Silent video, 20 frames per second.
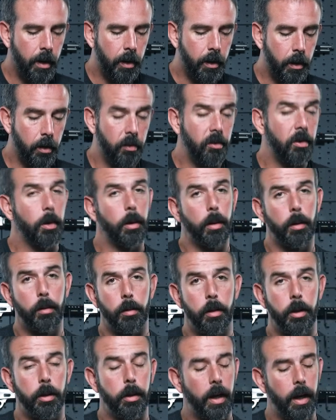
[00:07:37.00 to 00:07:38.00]
because
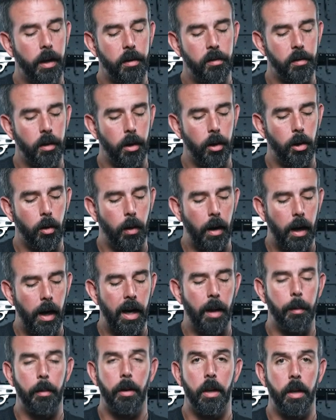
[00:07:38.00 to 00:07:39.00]
you guys know
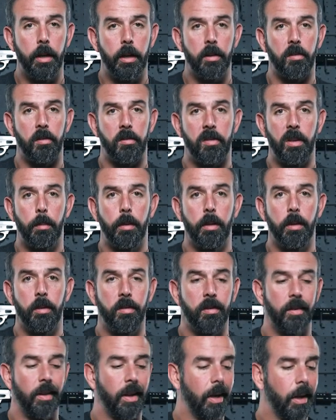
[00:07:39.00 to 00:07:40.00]
I am going to disassemble
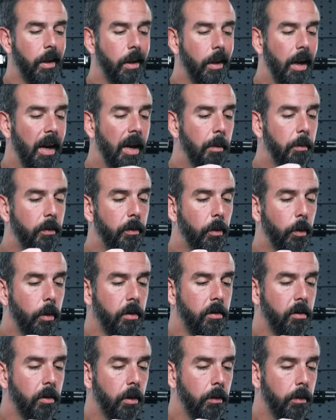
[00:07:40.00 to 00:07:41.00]
this thing a lot before
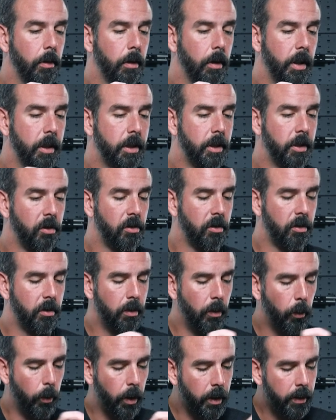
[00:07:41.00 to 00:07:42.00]
it's over. That's
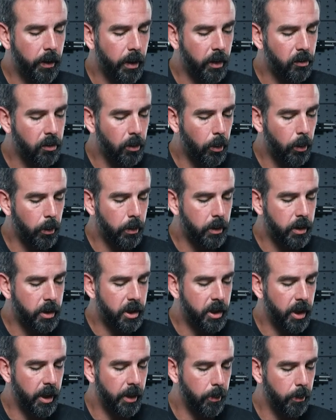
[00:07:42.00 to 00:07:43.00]
just the way things go on this
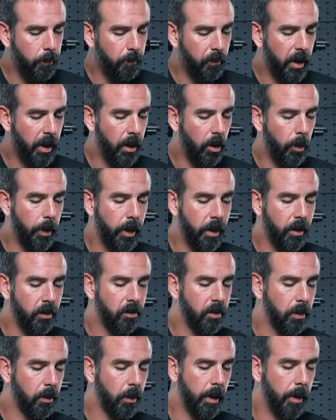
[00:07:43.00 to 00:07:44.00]
channel and on my
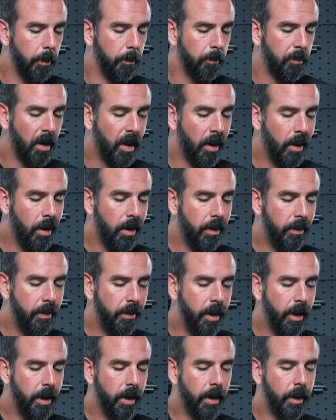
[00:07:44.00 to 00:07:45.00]
Instagram.
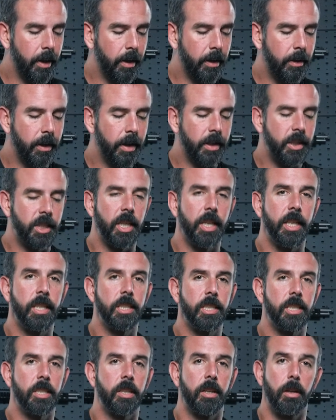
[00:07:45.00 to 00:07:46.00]
They
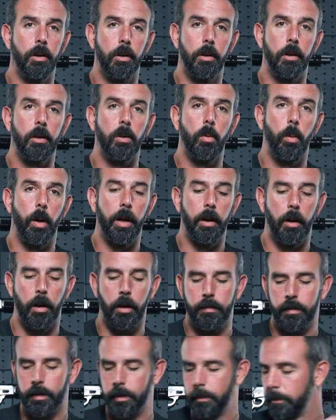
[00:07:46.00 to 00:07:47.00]
change their look quite
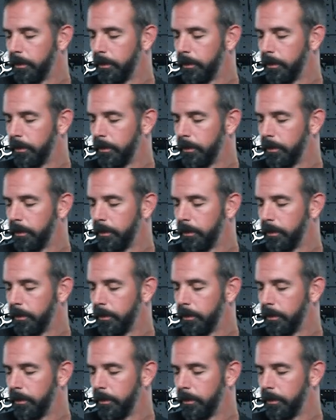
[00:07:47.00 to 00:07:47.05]
often.